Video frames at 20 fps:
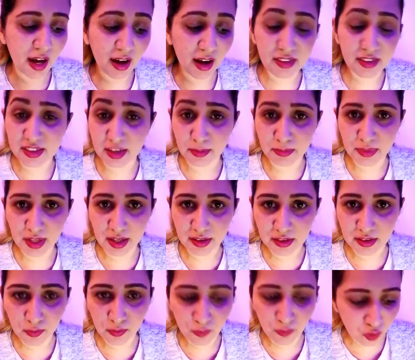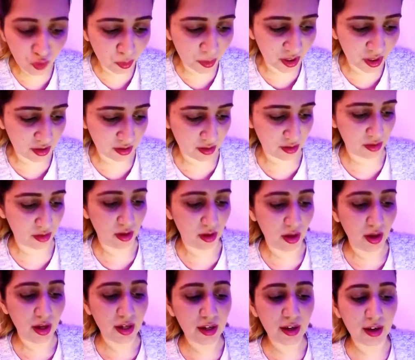accept that the woman
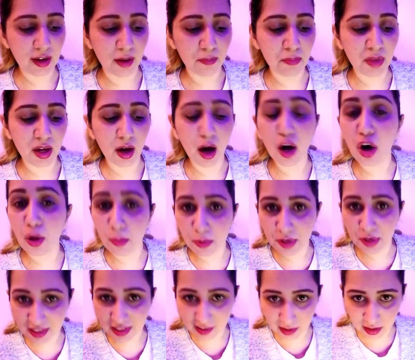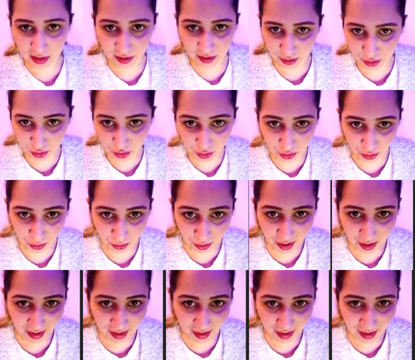can be a community leader too.